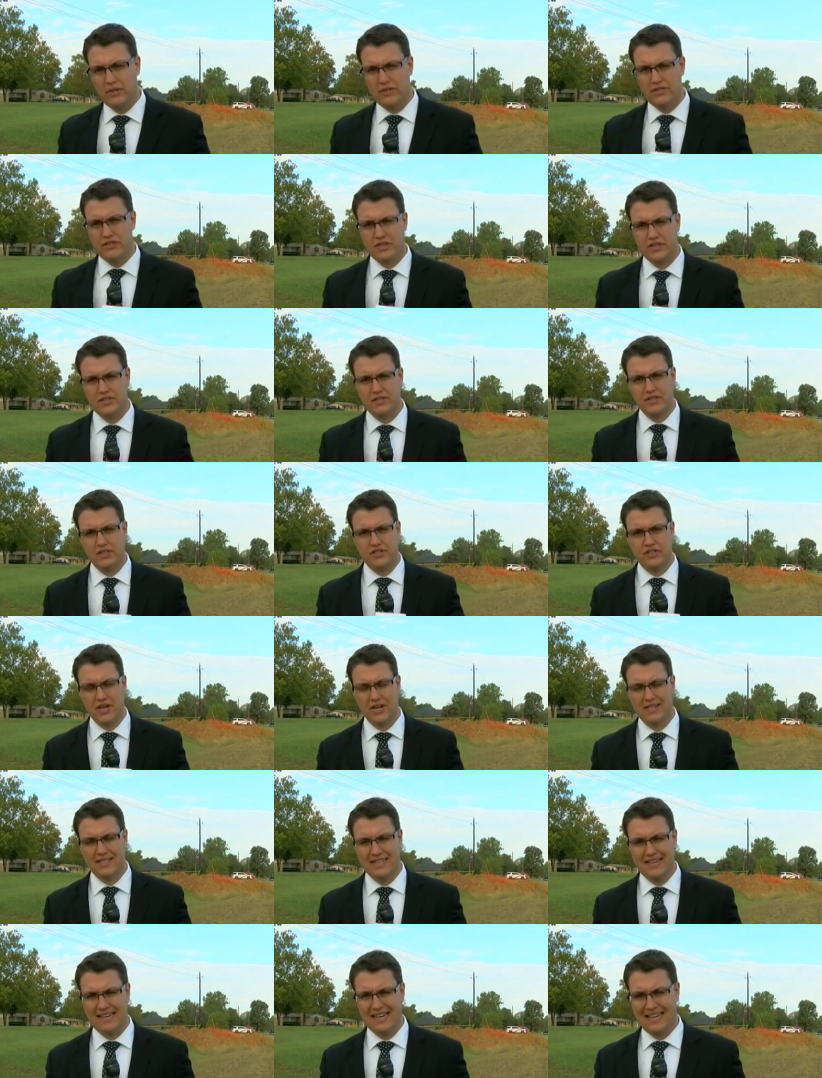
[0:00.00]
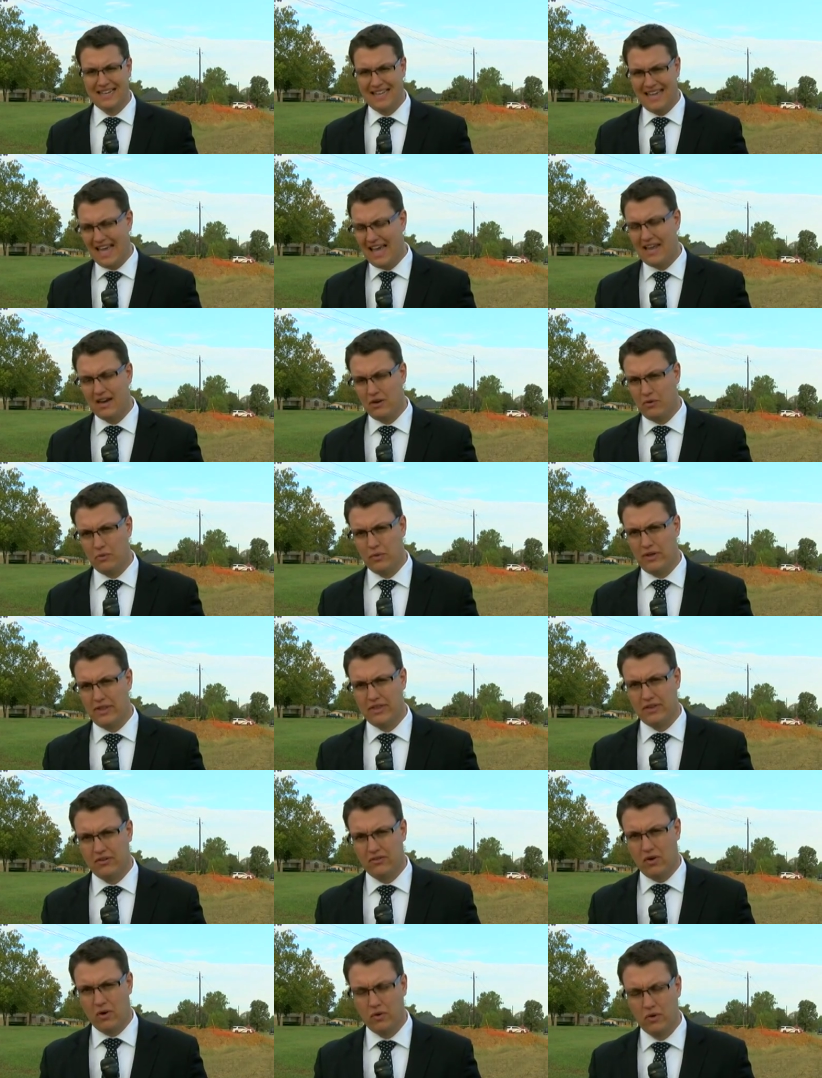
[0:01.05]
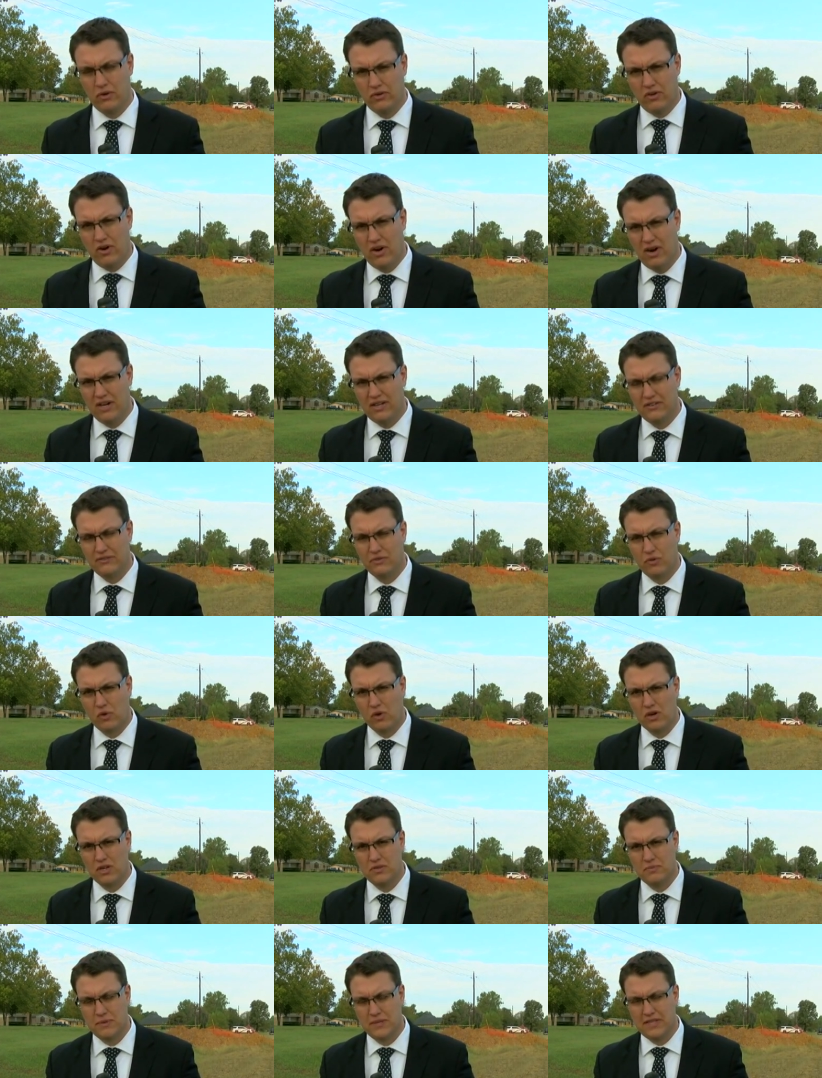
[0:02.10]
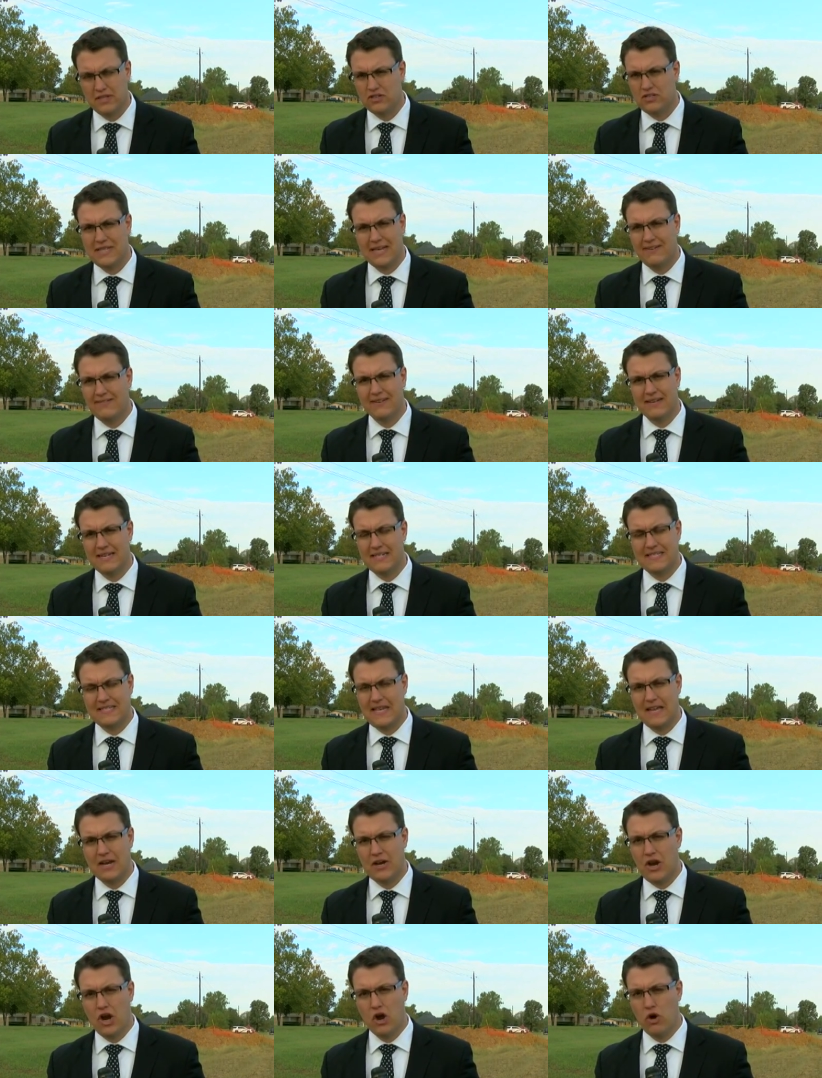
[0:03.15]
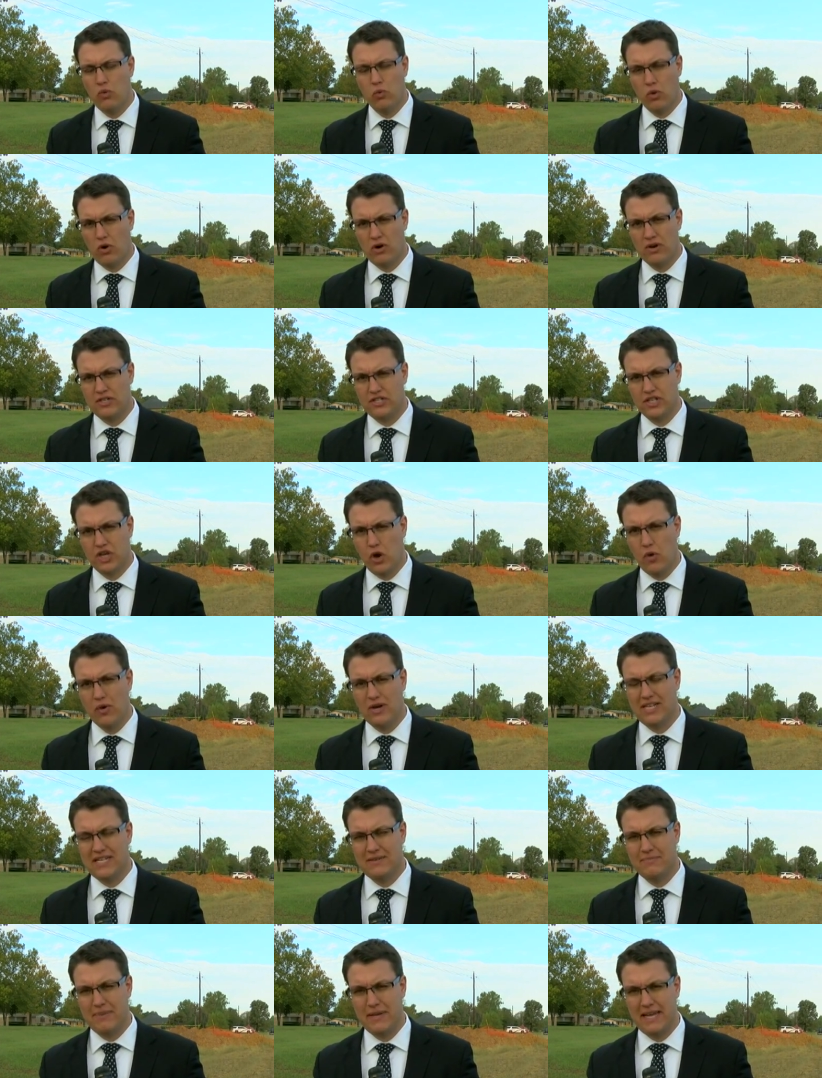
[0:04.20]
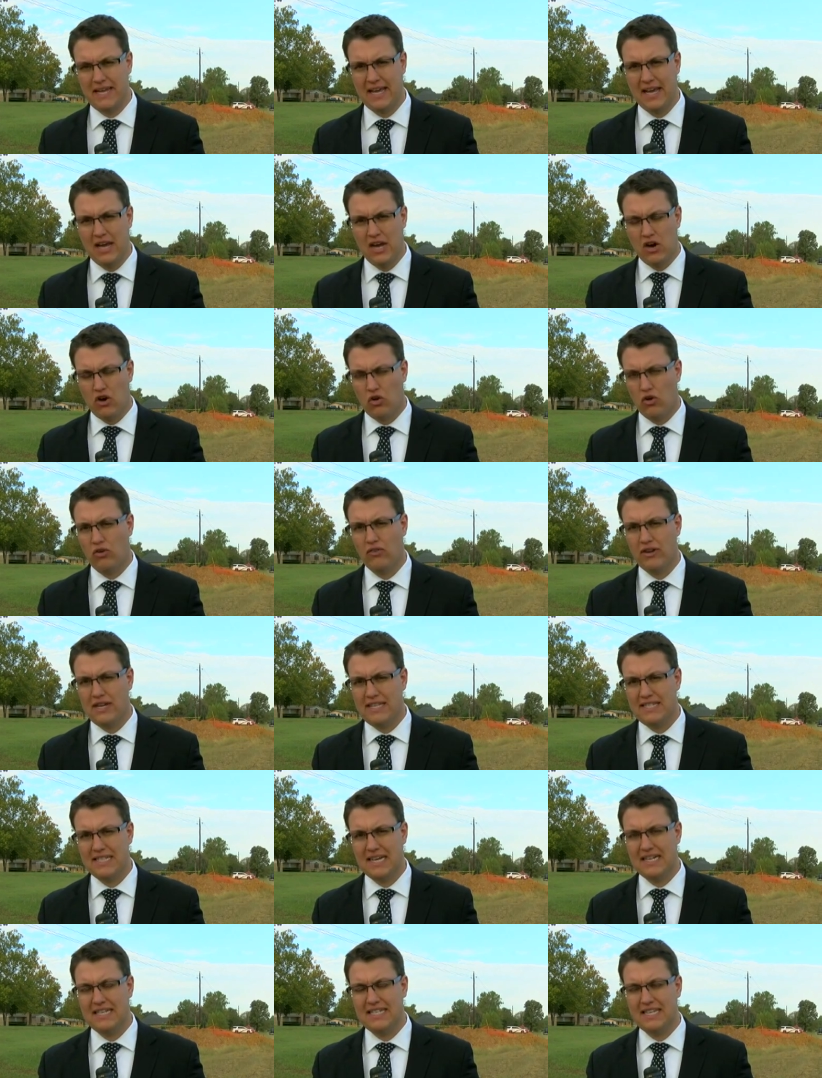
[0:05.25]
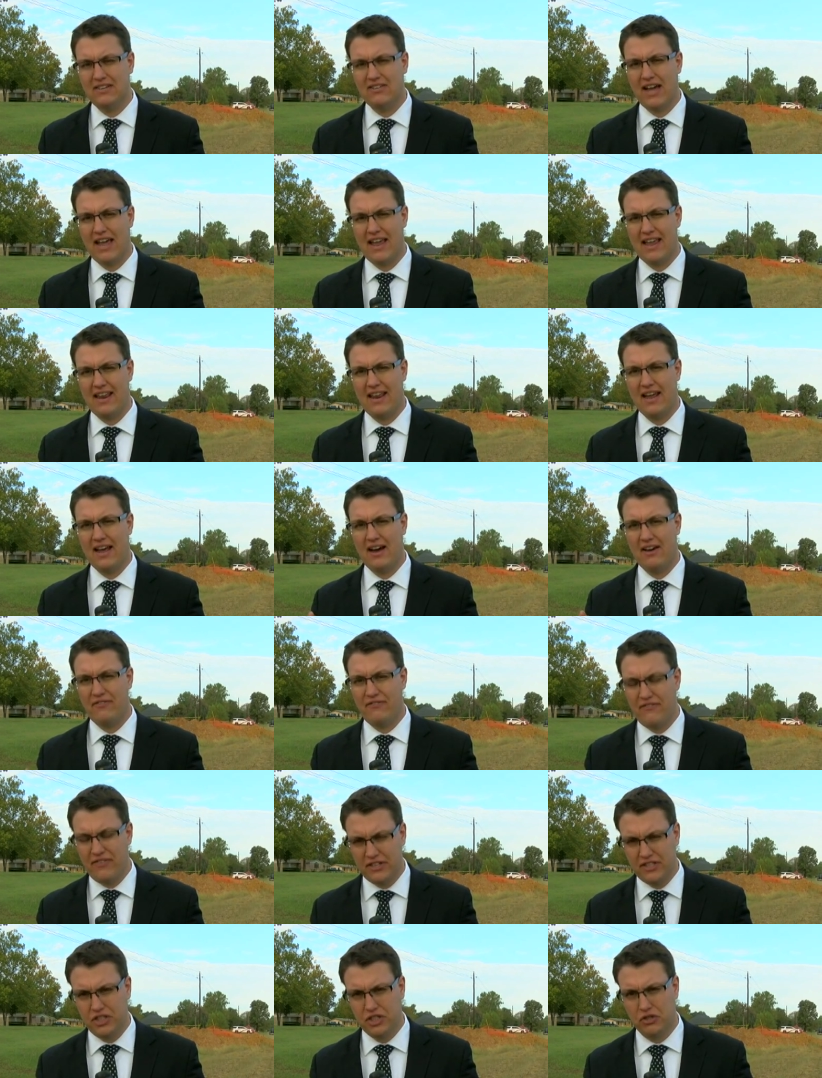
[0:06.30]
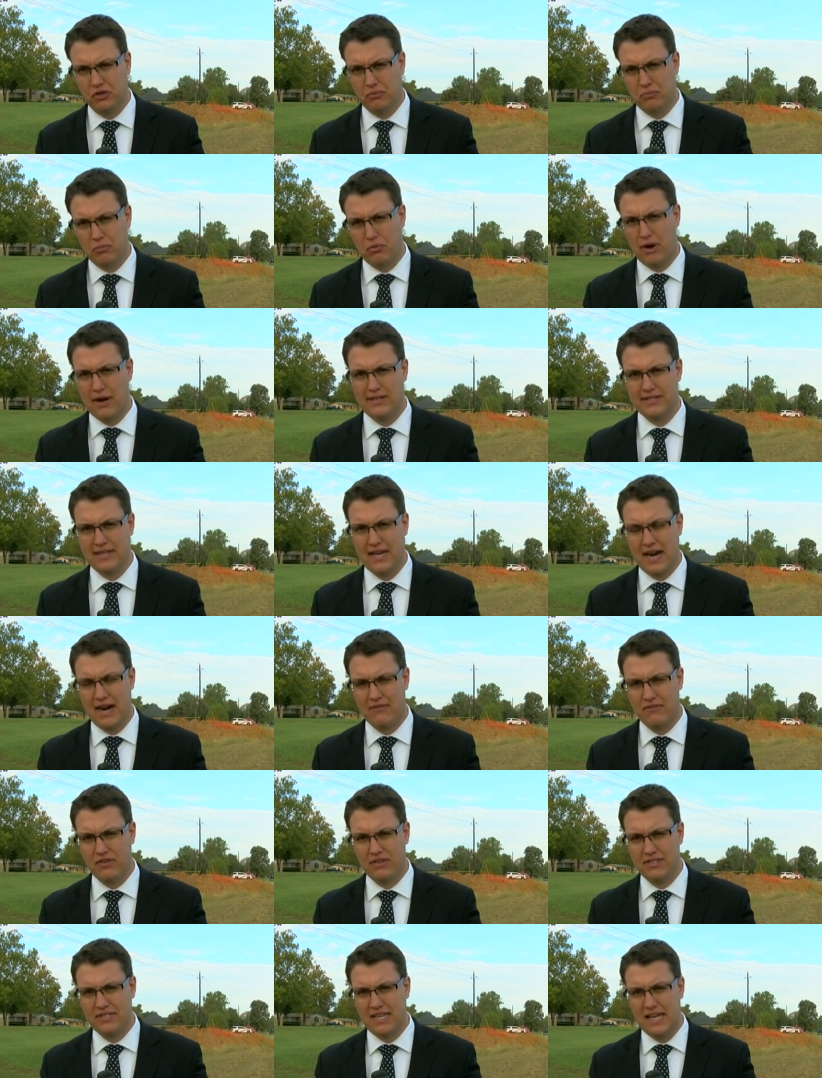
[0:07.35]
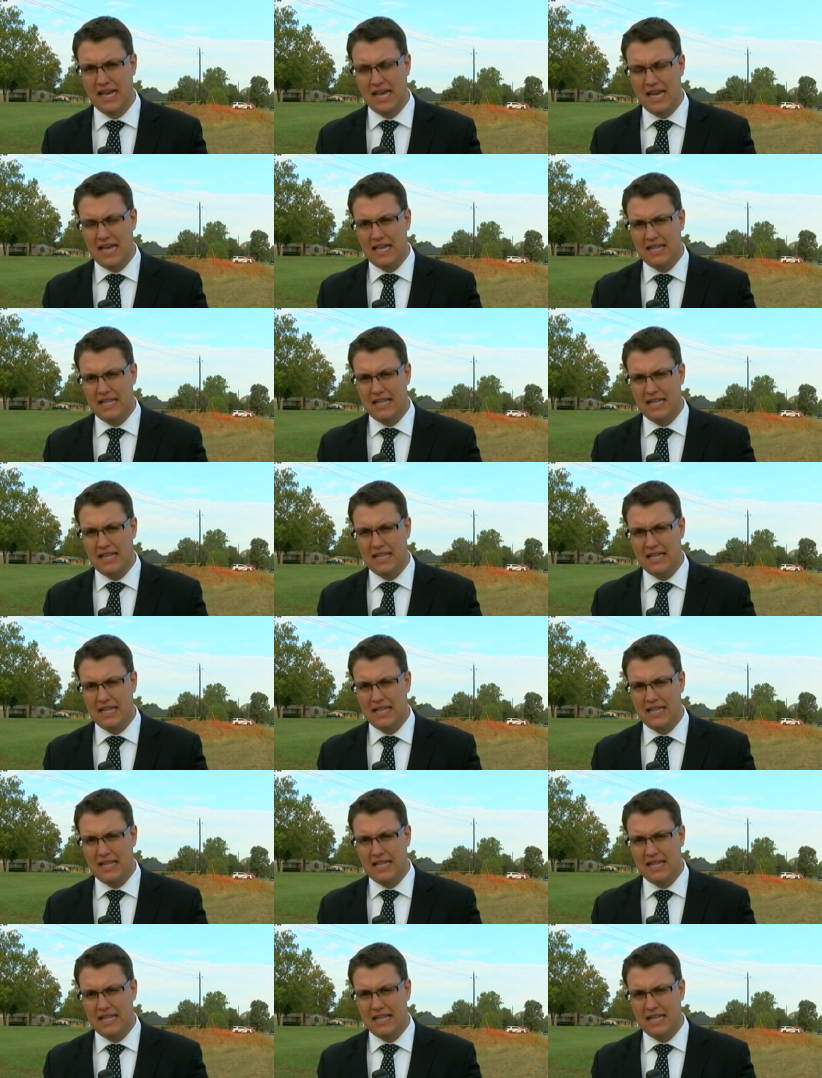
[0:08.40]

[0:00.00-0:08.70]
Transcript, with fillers: we just checked in again with local law enforcement. They're telling us that no word is going to be released until a official press conference